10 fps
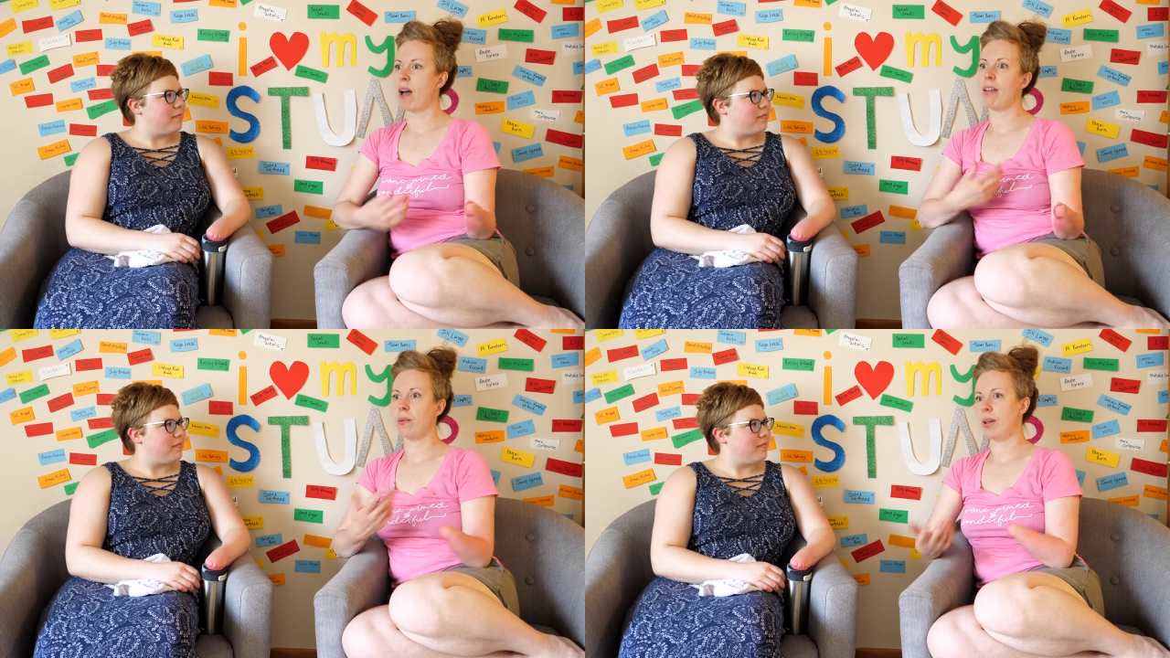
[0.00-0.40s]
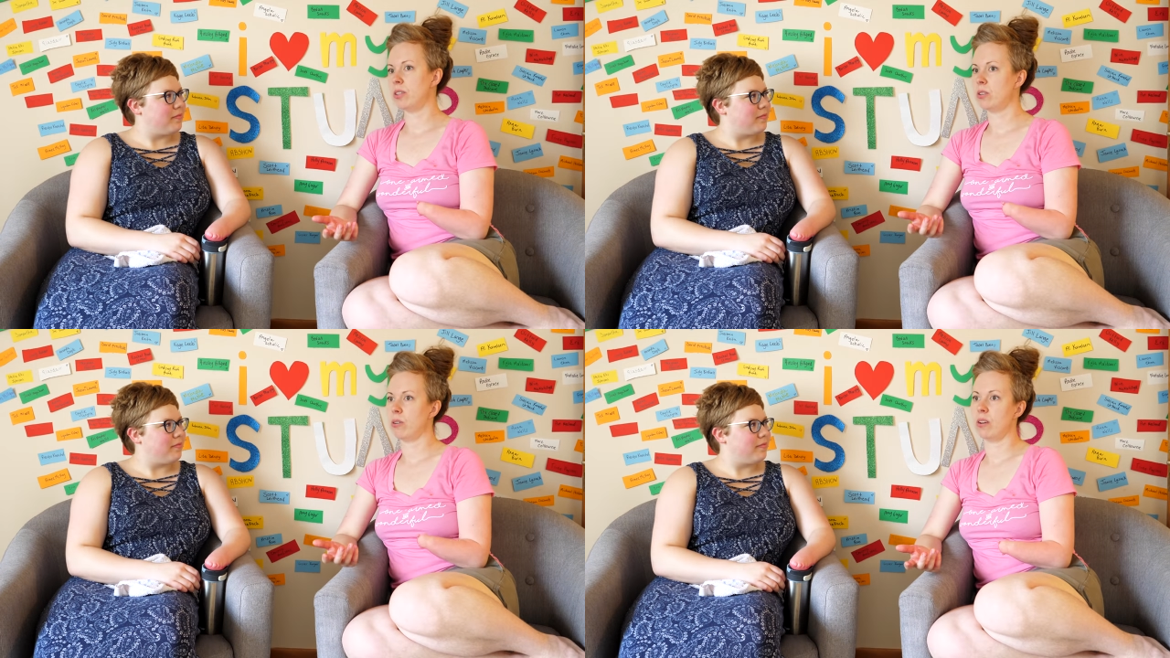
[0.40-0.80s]
Speaker 1: valuing
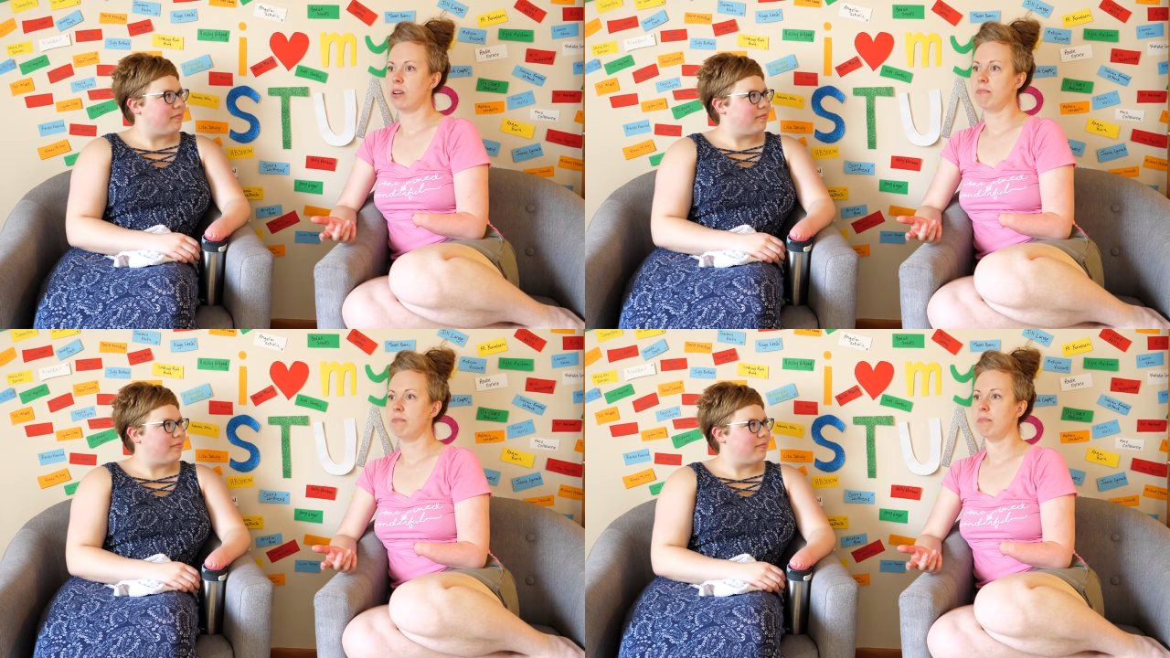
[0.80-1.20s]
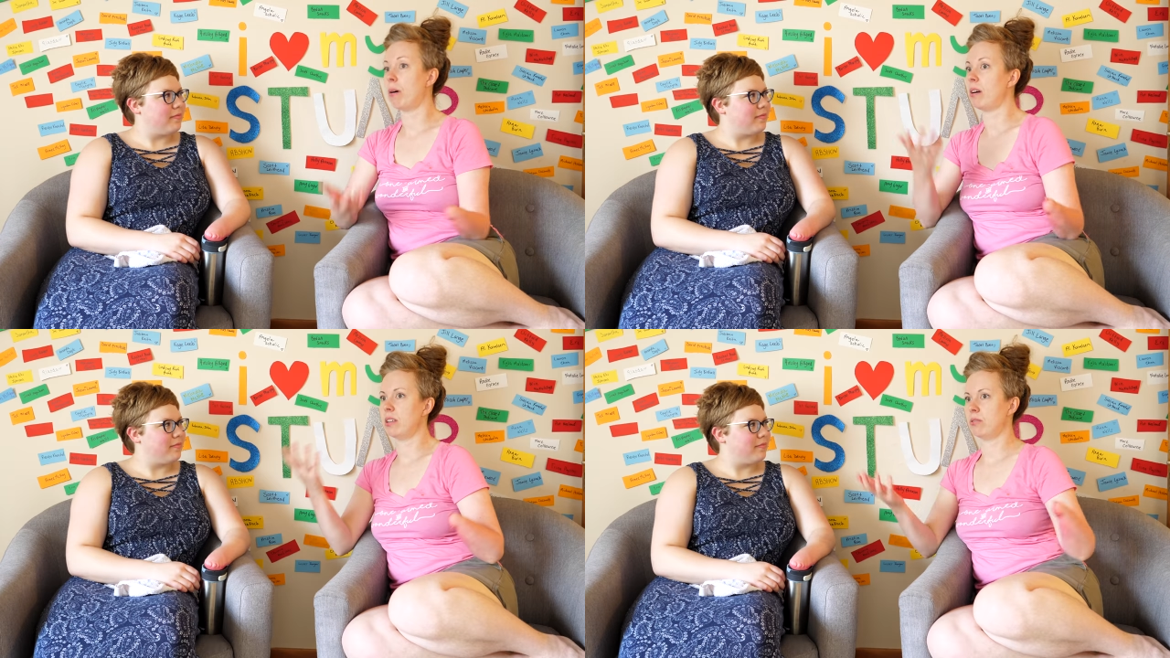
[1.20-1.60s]
certain
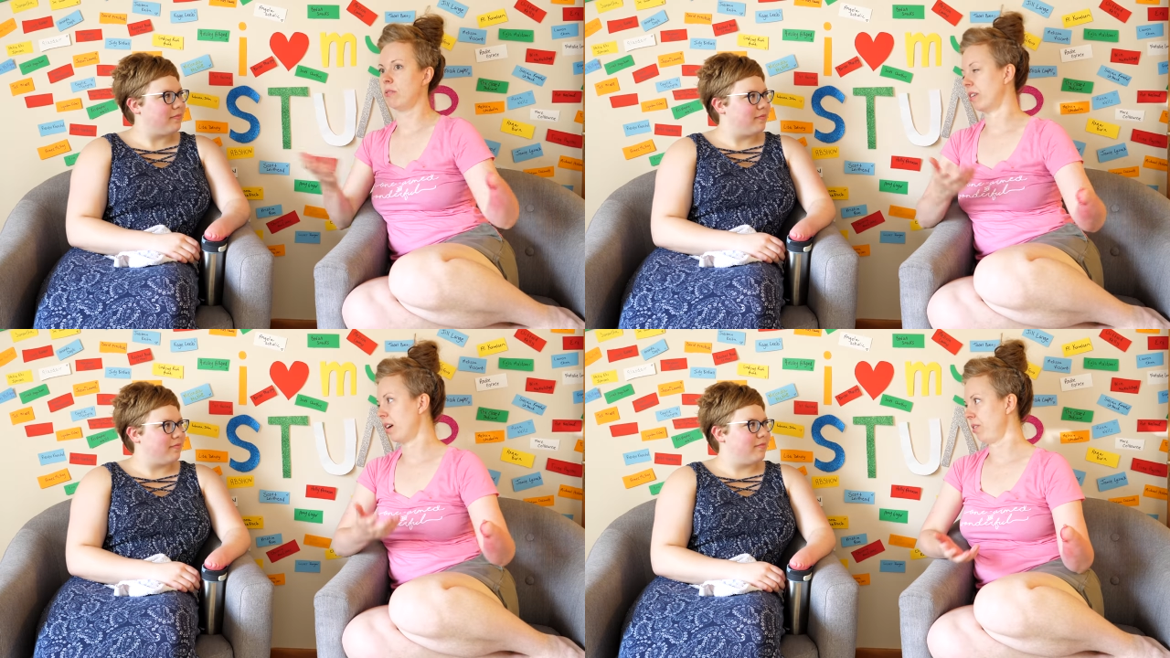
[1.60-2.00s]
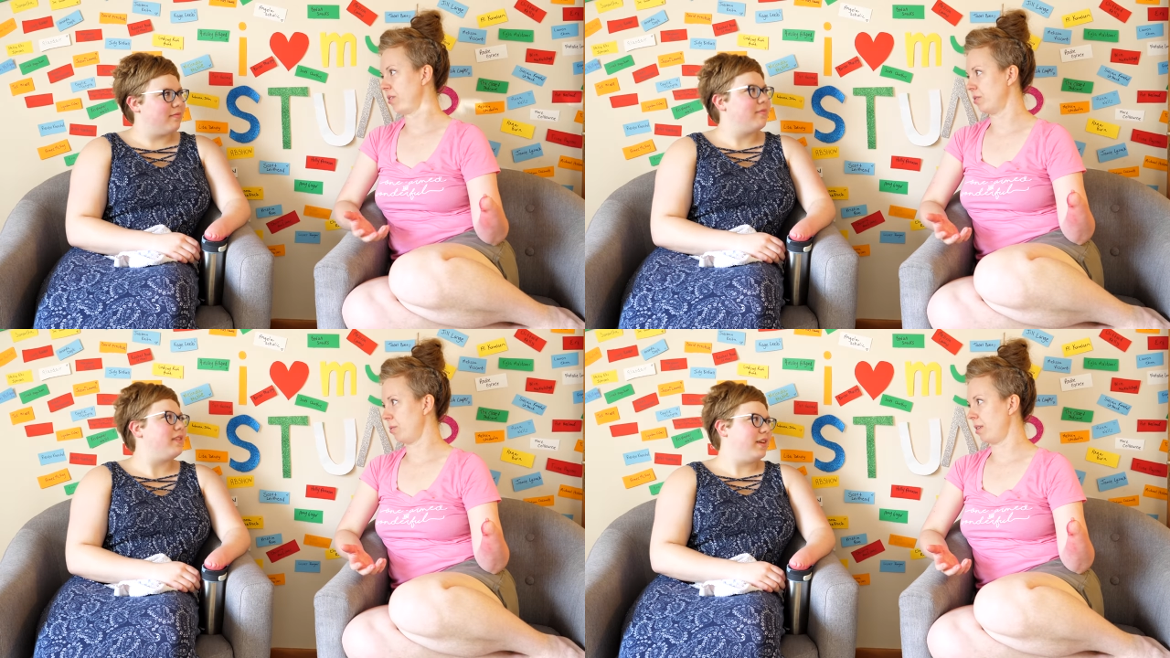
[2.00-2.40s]
bodies over
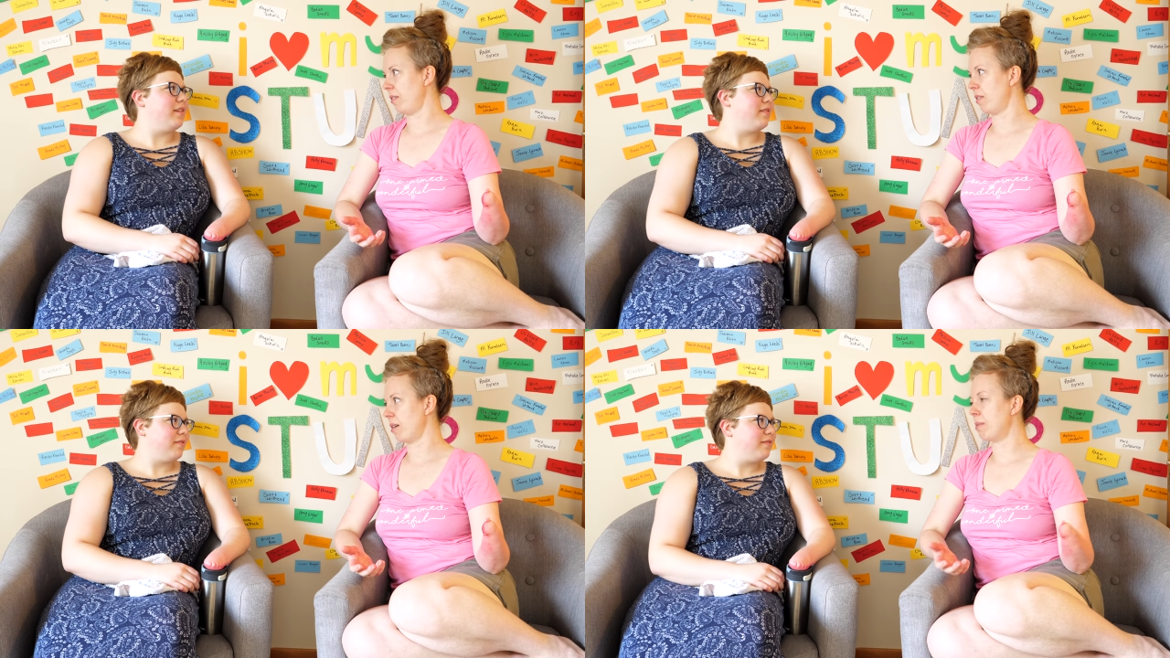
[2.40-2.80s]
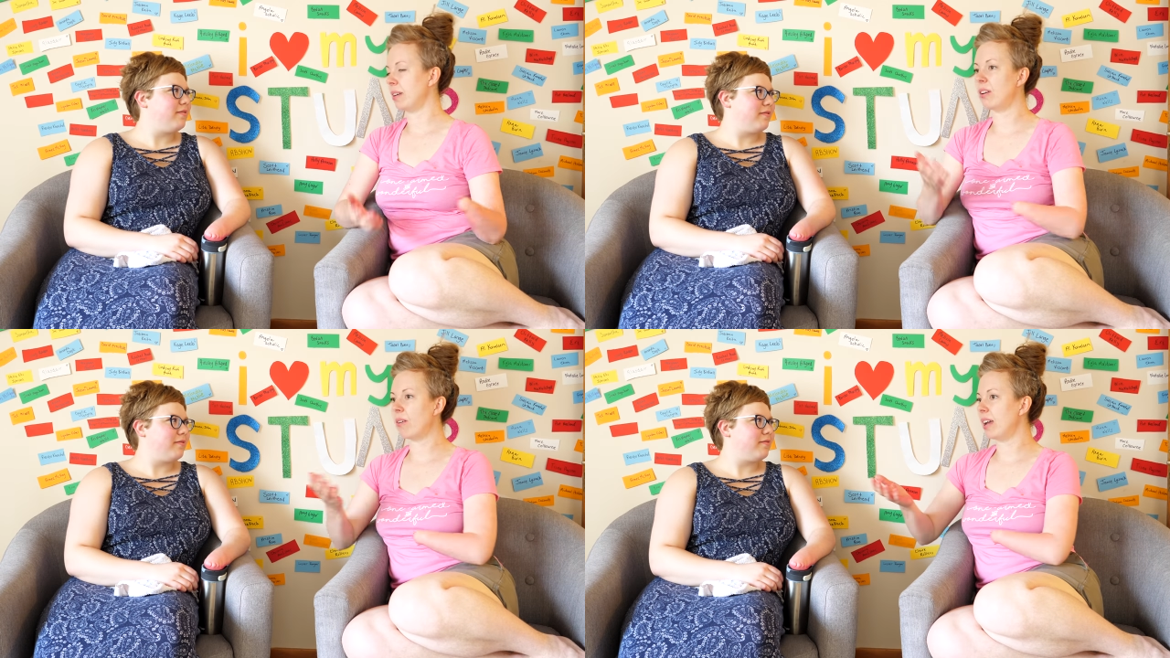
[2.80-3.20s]
others or whatever. Yeah. But
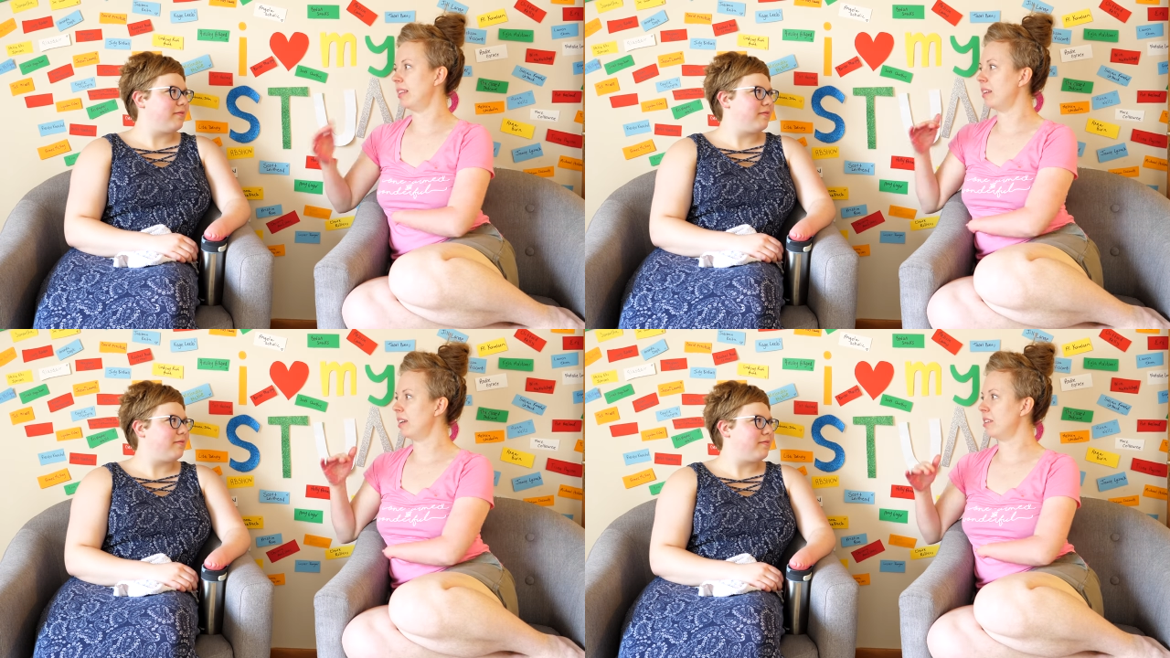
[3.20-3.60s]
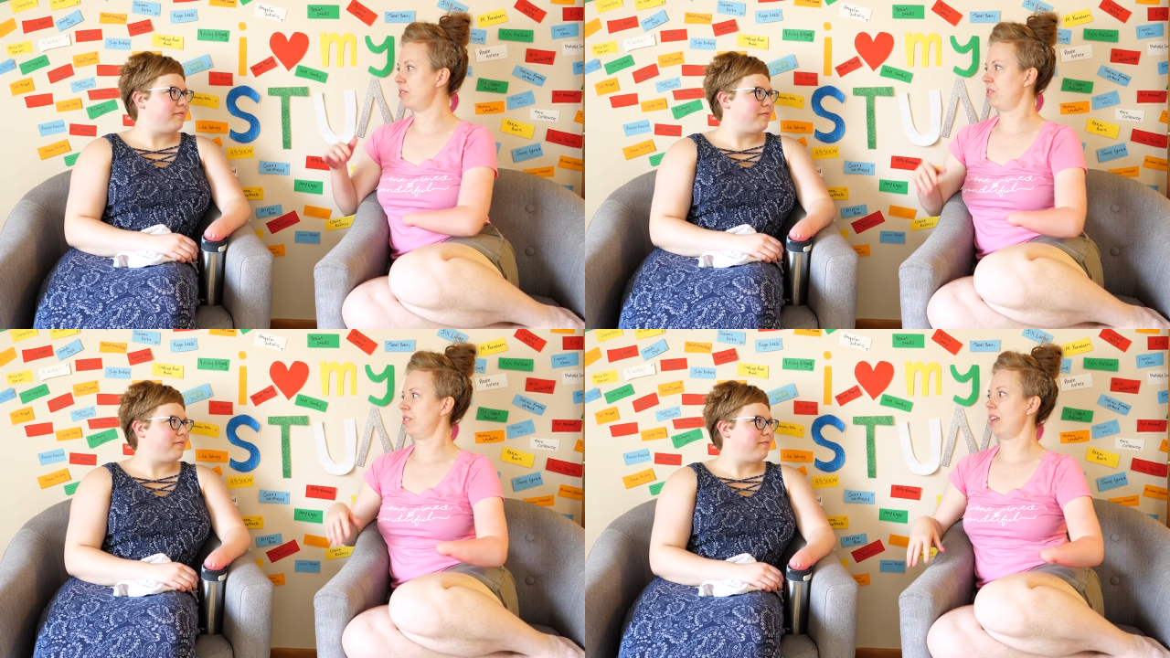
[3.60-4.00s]
you're right, little kids
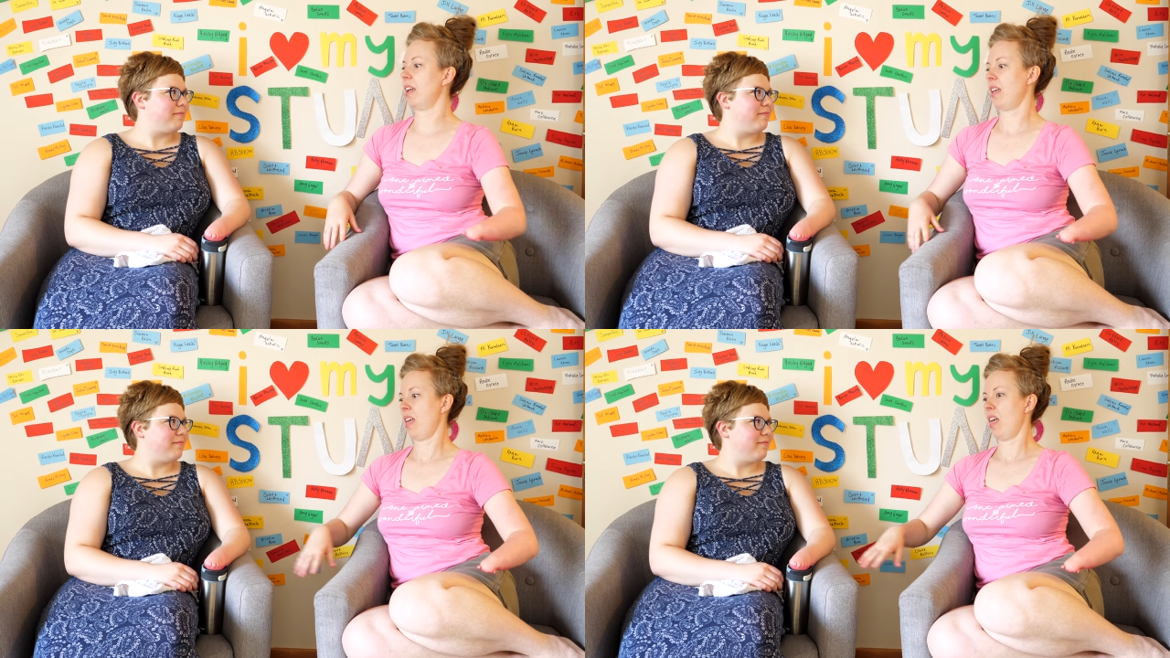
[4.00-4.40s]
are just like,